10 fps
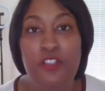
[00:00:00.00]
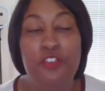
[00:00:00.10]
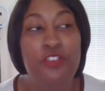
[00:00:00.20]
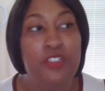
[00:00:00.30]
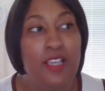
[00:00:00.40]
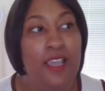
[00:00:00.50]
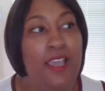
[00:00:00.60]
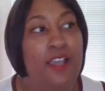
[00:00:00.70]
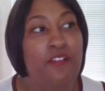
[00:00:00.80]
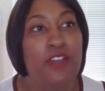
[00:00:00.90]
You should
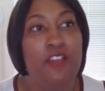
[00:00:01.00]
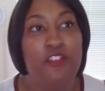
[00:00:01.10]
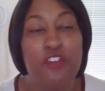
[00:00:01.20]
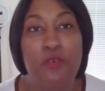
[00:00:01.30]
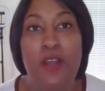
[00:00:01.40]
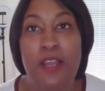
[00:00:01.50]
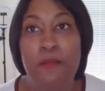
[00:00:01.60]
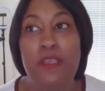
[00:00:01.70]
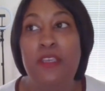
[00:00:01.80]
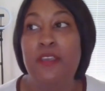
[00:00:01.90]
have a
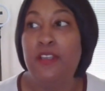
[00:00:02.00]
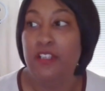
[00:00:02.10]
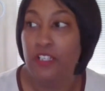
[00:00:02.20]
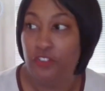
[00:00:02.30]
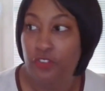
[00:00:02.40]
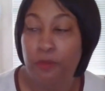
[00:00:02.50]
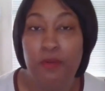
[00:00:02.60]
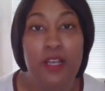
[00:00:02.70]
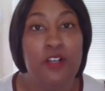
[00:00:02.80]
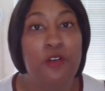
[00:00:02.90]
requirement that your
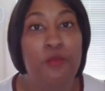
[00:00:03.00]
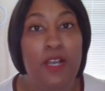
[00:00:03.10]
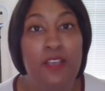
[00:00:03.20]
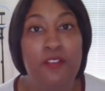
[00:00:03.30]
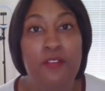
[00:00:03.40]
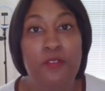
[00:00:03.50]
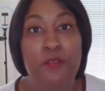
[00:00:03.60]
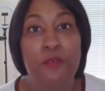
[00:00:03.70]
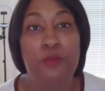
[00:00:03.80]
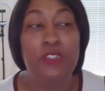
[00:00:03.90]
prodigal wife,
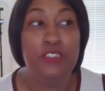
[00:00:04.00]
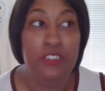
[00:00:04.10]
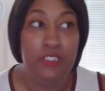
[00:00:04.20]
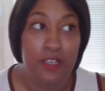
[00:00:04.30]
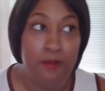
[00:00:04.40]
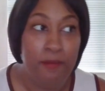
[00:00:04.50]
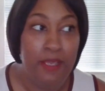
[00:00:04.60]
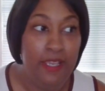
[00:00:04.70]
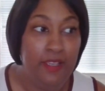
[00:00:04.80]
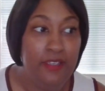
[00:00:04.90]
when she come
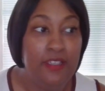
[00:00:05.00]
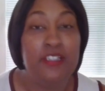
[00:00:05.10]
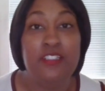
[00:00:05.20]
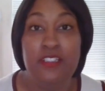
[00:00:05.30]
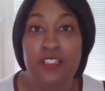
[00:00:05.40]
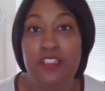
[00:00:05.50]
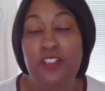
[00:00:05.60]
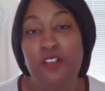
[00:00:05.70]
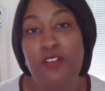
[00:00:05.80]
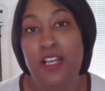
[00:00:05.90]
back, she need to
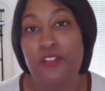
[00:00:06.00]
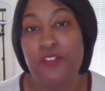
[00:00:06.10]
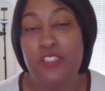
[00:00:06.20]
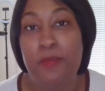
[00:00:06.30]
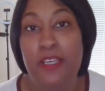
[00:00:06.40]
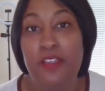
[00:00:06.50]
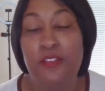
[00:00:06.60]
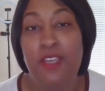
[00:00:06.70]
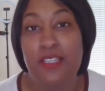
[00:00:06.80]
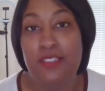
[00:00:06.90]
know how to respect you
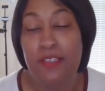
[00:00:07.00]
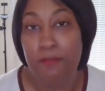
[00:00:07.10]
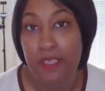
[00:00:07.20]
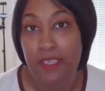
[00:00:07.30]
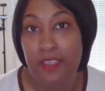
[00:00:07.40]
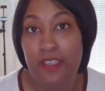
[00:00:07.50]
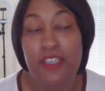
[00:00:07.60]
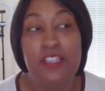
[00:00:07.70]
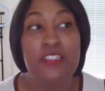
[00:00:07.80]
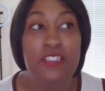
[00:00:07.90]
as a man.
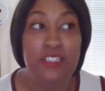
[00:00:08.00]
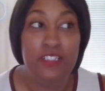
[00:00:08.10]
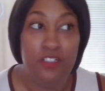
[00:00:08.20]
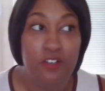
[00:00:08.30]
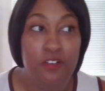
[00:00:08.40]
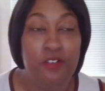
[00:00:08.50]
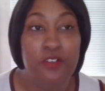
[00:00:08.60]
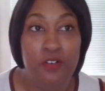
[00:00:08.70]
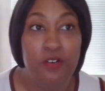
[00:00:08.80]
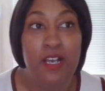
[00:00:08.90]
She need to
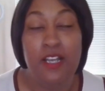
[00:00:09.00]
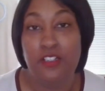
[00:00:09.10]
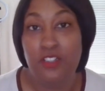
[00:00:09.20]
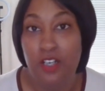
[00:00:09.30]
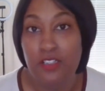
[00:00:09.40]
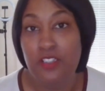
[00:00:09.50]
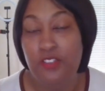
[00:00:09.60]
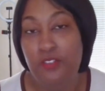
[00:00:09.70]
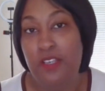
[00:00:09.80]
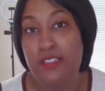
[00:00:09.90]
know how to talk to
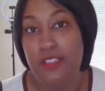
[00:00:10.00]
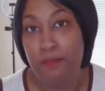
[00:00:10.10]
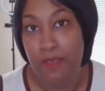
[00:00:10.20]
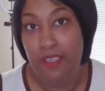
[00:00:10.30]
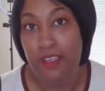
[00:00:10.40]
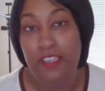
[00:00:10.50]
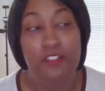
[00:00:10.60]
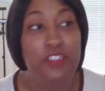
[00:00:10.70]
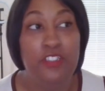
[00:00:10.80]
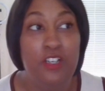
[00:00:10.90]
you as a man. If
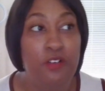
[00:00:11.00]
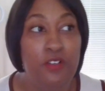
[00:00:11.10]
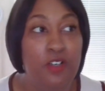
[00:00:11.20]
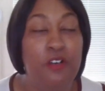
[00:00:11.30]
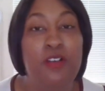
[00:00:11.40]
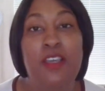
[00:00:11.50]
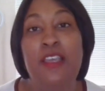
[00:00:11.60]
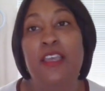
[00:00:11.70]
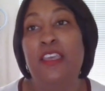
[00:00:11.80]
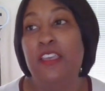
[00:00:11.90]
she don't know,
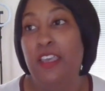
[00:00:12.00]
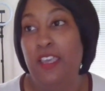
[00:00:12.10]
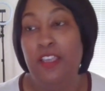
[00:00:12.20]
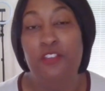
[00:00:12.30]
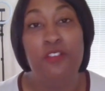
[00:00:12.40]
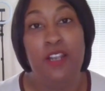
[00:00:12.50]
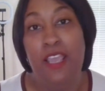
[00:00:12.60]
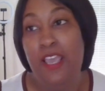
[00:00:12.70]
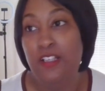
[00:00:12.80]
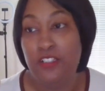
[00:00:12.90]
and you can
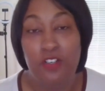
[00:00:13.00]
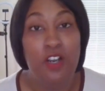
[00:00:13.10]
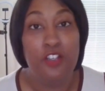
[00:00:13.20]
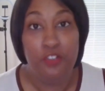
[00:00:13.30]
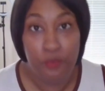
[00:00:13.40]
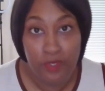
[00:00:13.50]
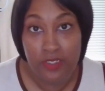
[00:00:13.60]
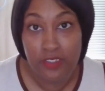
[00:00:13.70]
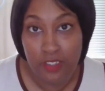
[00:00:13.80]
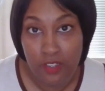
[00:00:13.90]
ask her, are you willing
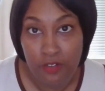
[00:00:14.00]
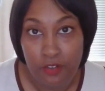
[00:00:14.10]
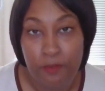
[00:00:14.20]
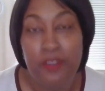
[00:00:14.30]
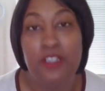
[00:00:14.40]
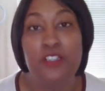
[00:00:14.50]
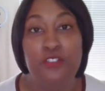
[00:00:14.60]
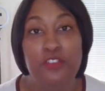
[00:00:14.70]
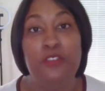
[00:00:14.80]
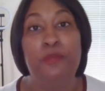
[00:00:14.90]
to learn? Because
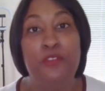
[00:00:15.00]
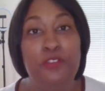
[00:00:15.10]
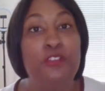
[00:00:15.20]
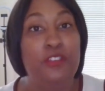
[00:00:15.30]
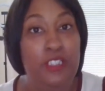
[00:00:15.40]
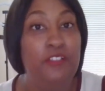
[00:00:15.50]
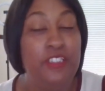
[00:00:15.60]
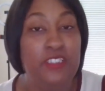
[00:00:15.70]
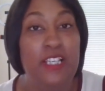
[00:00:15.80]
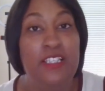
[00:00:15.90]
you should, you, if she
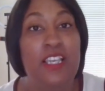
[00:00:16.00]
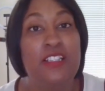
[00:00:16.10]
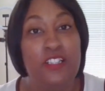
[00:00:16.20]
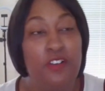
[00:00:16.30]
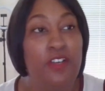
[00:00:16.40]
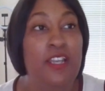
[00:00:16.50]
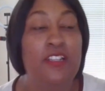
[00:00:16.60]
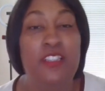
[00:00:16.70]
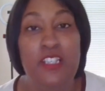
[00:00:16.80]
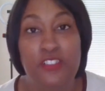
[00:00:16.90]
say yes, then go ahead
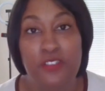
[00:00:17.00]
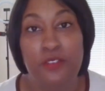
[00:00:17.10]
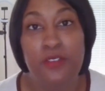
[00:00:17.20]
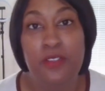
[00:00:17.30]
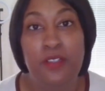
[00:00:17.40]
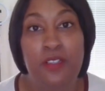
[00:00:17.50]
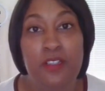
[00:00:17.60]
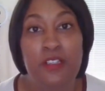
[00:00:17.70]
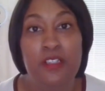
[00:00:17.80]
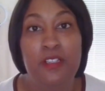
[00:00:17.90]
and teach her.
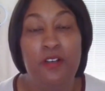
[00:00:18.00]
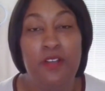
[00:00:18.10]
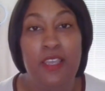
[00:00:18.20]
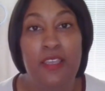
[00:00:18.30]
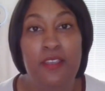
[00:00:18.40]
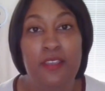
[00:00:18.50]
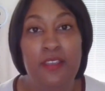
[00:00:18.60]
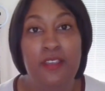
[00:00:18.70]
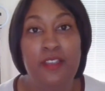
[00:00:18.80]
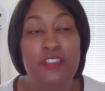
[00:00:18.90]
Okay?
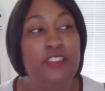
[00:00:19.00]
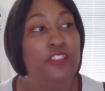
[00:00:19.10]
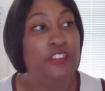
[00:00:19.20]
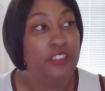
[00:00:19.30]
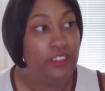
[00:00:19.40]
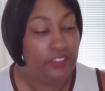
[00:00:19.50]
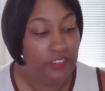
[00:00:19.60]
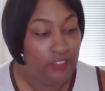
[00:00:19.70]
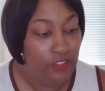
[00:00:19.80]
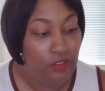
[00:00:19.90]
She
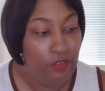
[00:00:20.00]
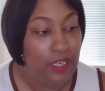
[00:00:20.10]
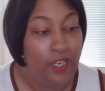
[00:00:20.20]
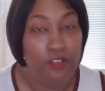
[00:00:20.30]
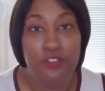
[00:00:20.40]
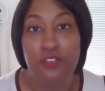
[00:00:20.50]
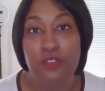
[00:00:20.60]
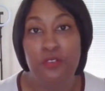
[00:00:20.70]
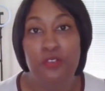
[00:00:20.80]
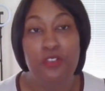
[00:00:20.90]
should know how
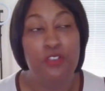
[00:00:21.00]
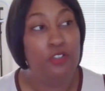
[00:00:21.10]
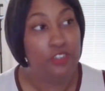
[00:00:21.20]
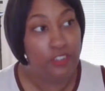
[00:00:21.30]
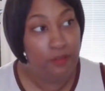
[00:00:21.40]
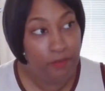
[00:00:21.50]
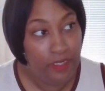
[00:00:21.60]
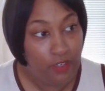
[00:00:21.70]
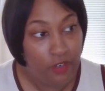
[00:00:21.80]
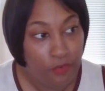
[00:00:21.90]
to, you know,
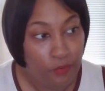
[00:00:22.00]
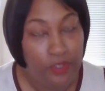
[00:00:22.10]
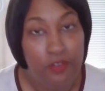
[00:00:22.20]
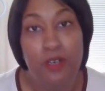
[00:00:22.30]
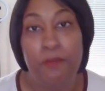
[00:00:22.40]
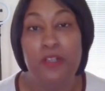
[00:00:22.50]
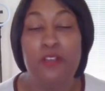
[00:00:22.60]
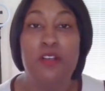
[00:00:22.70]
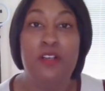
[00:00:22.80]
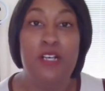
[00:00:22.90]
submit her will up
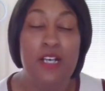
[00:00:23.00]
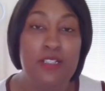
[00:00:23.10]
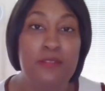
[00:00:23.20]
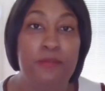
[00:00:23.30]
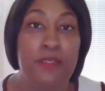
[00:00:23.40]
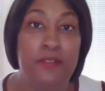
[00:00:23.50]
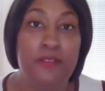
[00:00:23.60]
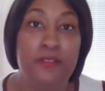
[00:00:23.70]
under her husband.